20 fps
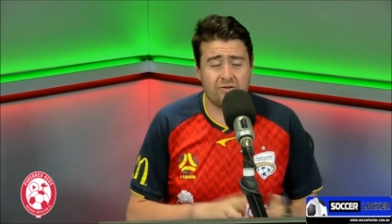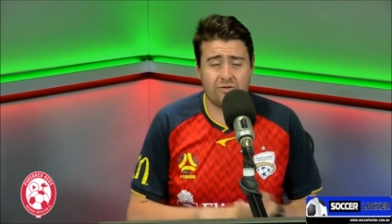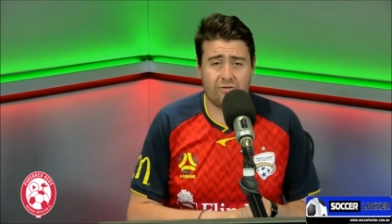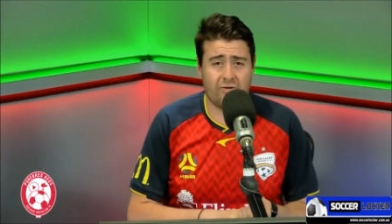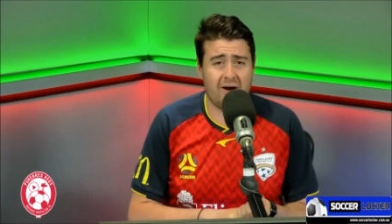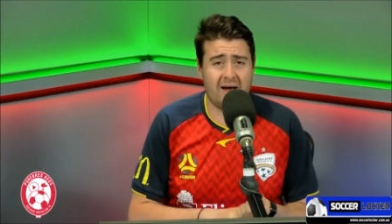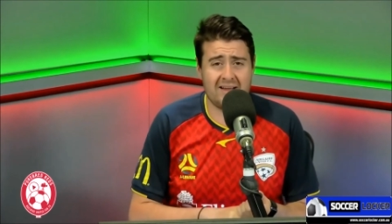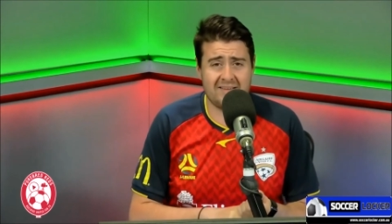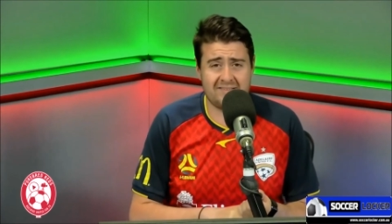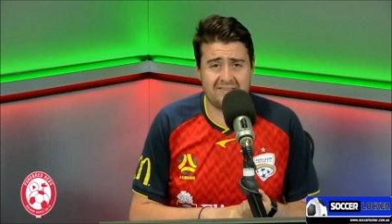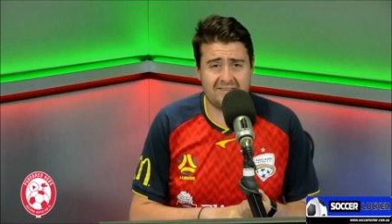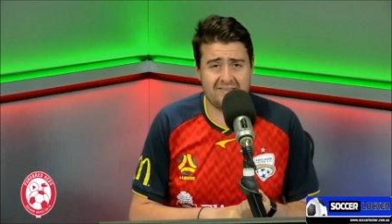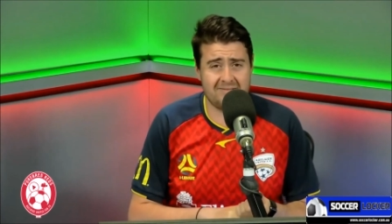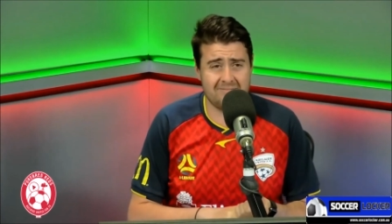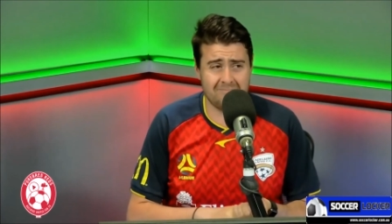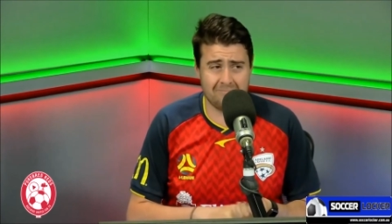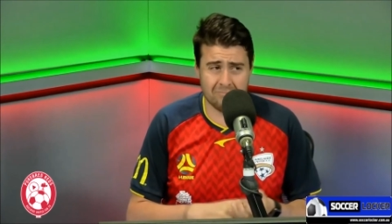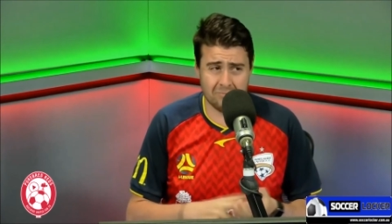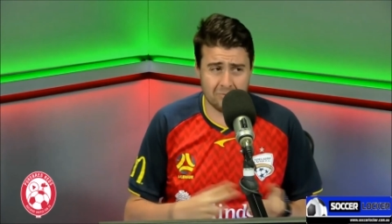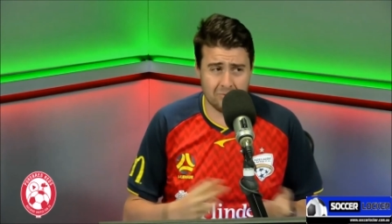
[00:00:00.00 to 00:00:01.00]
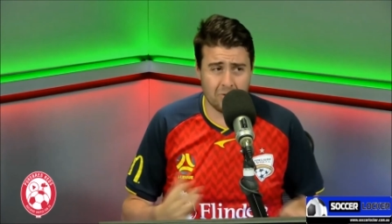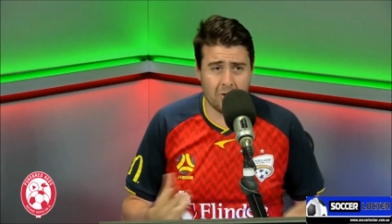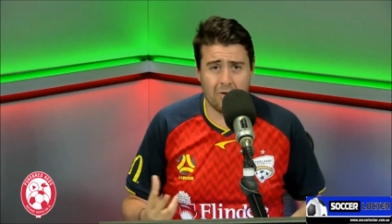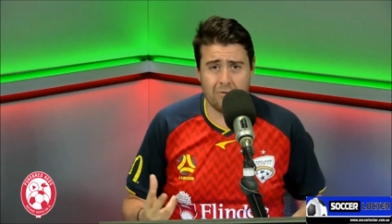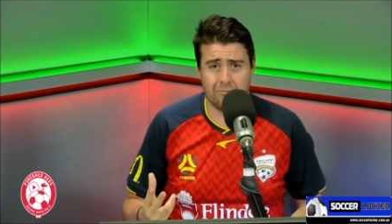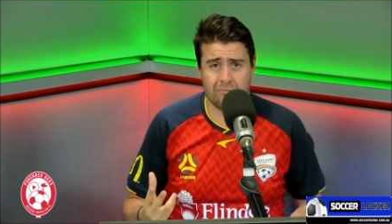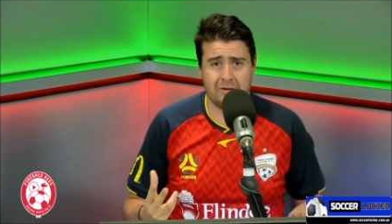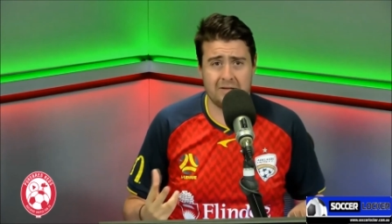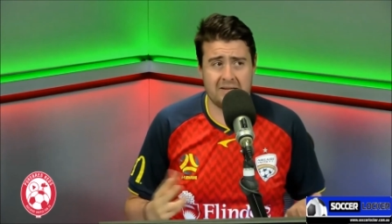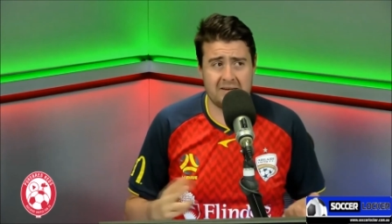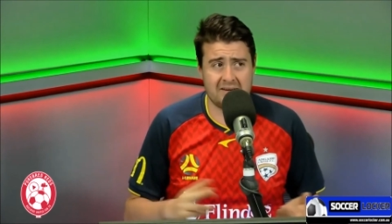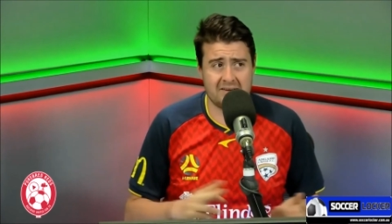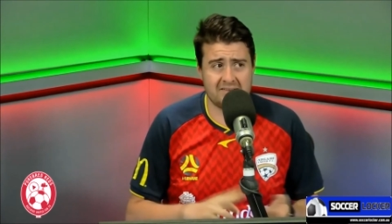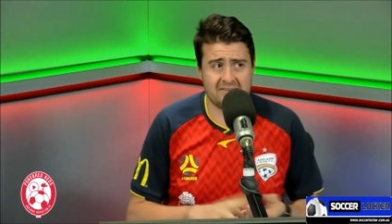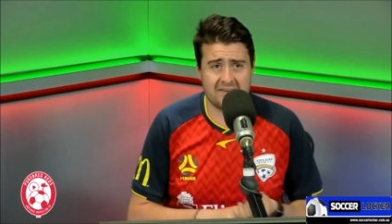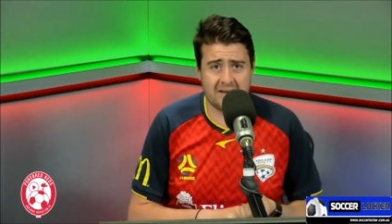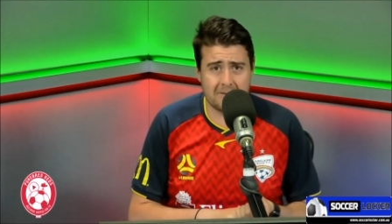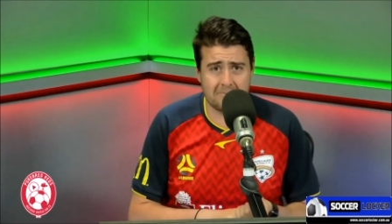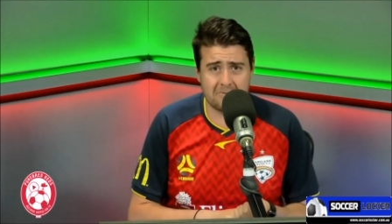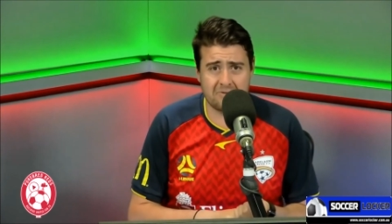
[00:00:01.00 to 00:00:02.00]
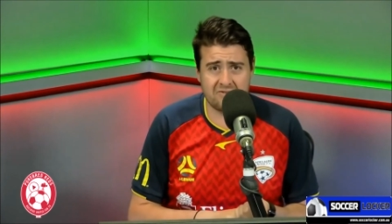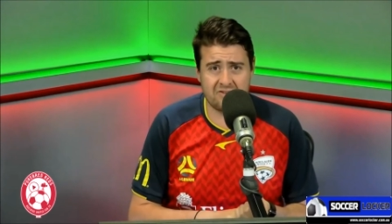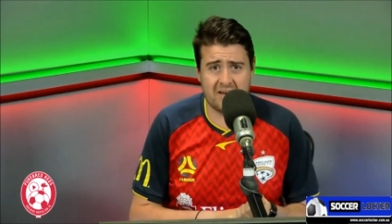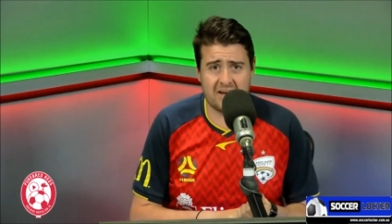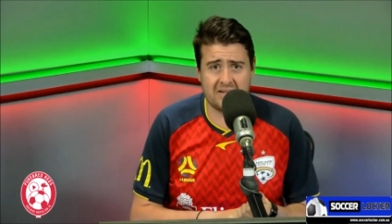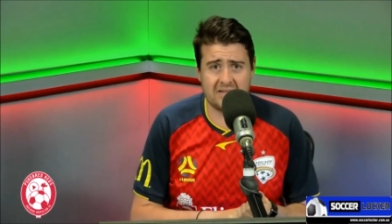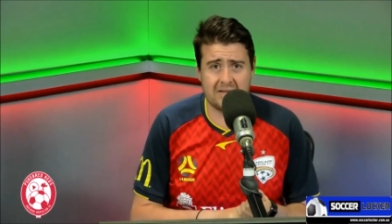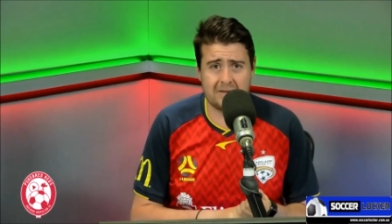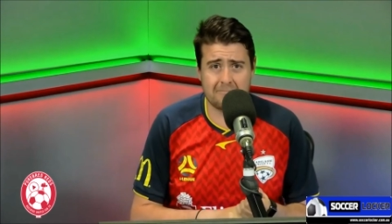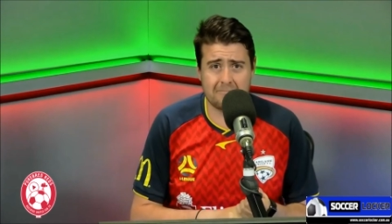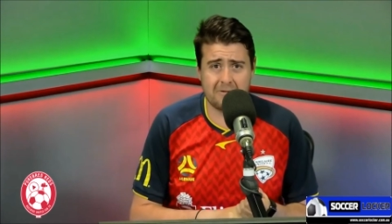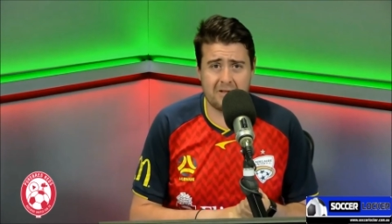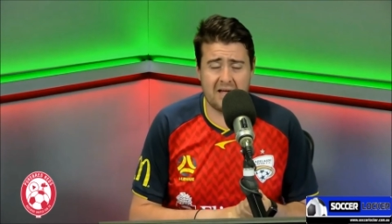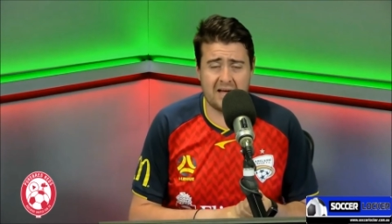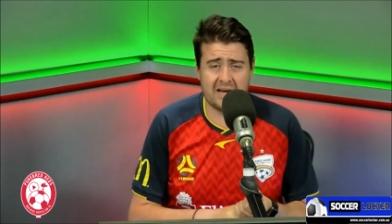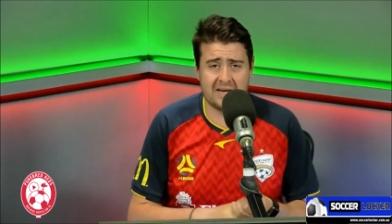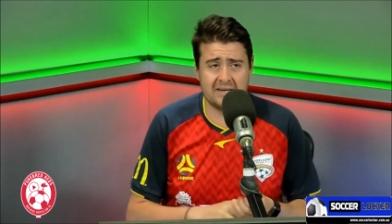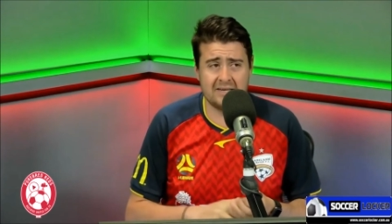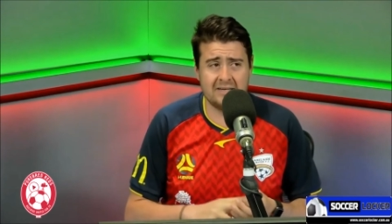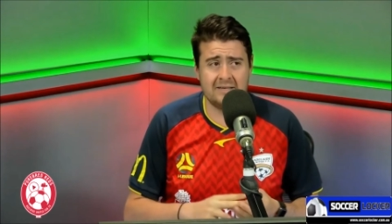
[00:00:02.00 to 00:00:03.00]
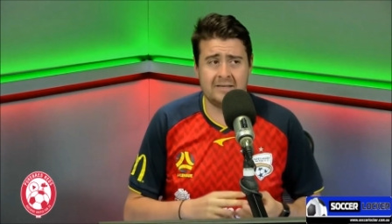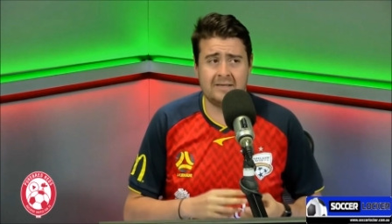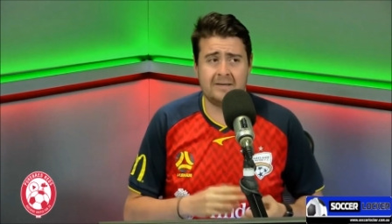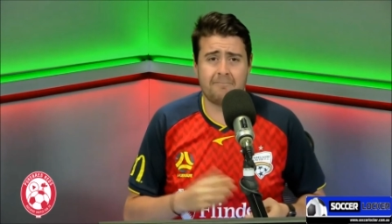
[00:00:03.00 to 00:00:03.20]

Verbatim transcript: Tratt's not really an established A League player,